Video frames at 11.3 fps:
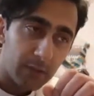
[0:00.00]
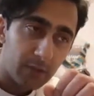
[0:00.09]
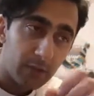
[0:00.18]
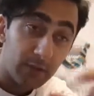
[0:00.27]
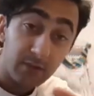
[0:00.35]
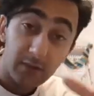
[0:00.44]

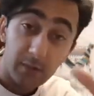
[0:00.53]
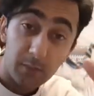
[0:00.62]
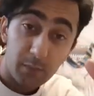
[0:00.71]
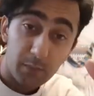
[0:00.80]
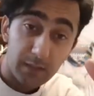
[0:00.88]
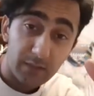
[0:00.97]
dress to
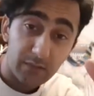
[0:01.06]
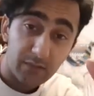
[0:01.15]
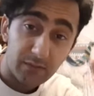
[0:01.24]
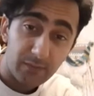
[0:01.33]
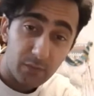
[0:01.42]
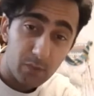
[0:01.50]
impress
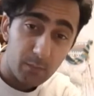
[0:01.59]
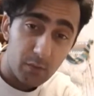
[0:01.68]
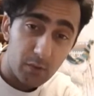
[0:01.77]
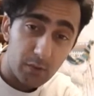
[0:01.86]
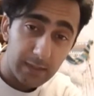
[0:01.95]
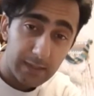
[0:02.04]
in
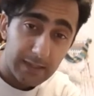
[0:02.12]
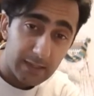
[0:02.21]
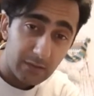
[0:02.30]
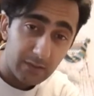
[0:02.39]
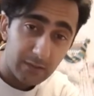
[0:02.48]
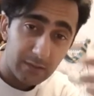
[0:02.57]
formal
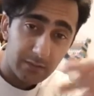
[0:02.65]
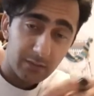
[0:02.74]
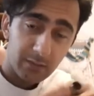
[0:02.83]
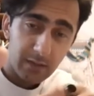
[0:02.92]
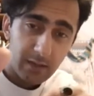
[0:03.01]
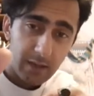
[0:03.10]
occasions,
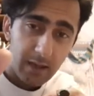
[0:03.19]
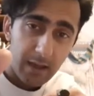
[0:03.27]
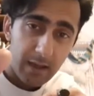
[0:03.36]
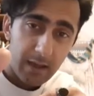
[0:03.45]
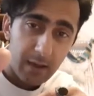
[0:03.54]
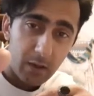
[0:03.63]

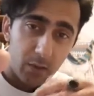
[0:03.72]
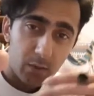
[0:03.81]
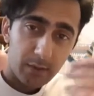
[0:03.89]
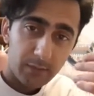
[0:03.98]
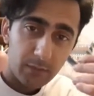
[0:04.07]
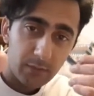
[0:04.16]
or
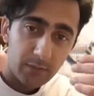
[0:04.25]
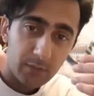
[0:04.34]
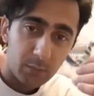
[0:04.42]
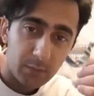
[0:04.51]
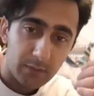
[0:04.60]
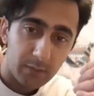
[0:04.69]
if you just
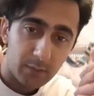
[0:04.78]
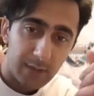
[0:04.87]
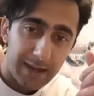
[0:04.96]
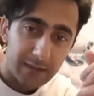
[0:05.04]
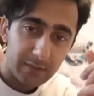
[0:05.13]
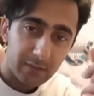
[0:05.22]
want to
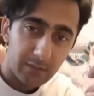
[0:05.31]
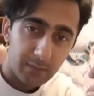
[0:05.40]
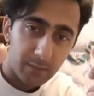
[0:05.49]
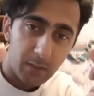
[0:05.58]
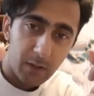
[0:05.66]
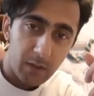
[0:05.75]
add
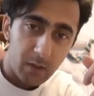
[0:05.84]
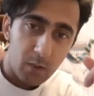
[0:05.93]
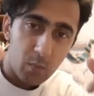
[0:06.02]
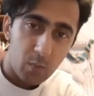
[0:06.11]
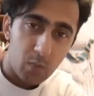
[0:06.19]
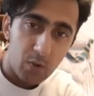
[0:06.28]
some
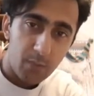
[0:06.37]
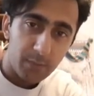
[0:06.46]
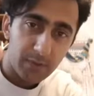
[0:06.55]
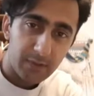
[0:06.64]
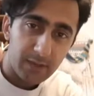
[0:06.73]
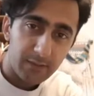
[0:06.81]

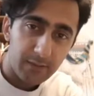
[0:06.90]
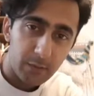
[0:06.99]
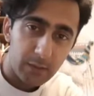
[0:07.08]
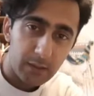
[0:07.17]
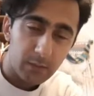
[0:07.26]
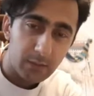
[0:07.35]
warmth in a
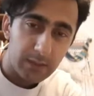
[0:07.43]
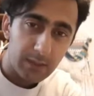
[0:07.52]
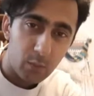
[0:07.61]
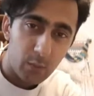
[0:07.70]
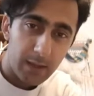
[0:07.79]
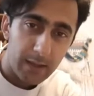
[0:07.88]
very unique
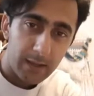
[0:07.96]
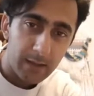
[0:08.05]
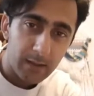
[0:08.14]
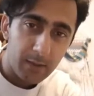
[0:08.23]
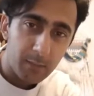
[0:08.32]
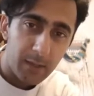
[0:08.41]
way,
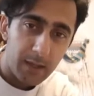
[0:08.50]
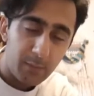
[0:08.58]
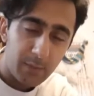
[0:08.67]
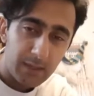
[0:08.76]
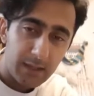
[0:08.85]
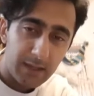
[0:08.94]

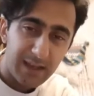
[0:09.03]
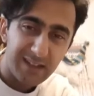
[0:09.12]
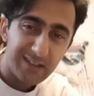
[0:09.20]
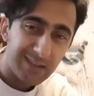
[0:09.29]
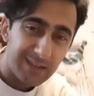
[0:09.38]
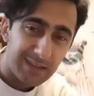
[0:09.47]
maybe a
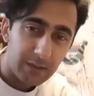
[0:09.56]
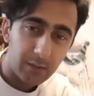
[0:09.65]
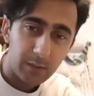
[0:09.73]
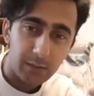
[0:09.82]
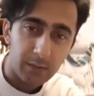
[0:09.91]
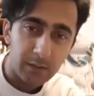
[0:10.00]
day
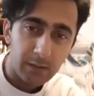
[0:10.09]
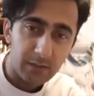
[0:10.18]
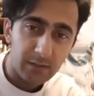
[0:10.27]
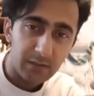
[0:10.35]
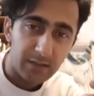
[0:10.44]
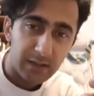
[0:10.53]
or
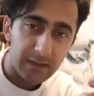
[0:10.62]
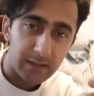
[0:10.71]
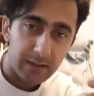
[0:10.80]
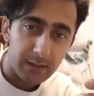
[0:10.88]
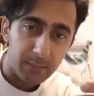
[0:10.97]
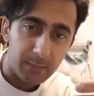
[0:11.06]
just like
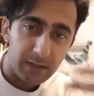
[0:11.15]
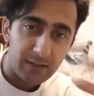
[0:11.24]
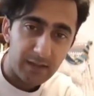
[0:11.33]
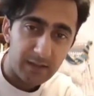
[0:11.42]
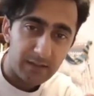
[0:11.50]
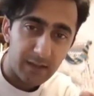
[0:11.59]
a
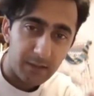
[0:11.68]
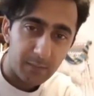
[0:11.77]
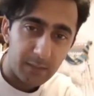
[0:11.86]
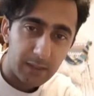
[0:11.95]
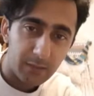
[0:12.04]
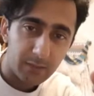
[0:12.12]
daytime
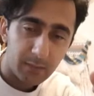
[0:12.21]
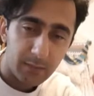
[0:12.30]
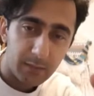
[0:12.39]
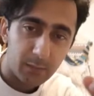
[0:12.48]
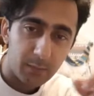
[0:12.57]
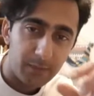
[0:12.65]
meal or something.
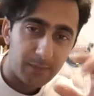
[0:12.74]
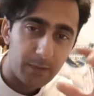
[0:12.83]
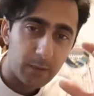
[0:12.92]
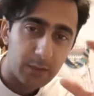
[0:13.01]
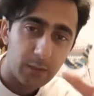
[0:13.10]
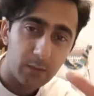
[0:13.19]
It'll be
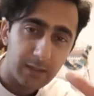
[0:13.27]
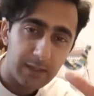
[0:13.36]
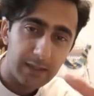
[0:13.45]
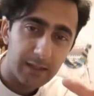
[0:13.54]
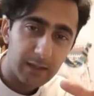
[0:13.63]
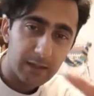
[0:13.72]
very
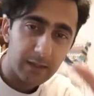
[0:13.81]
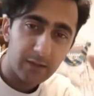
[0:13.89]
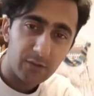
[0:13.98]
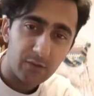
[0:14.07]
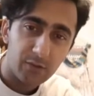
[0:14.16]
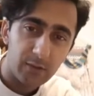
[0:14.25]
unique,
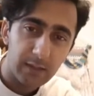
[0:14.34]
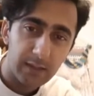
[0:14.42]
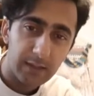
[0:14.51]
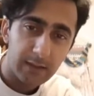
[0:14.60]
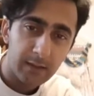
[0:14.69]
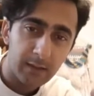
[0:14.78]

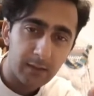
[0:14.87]
intriguing,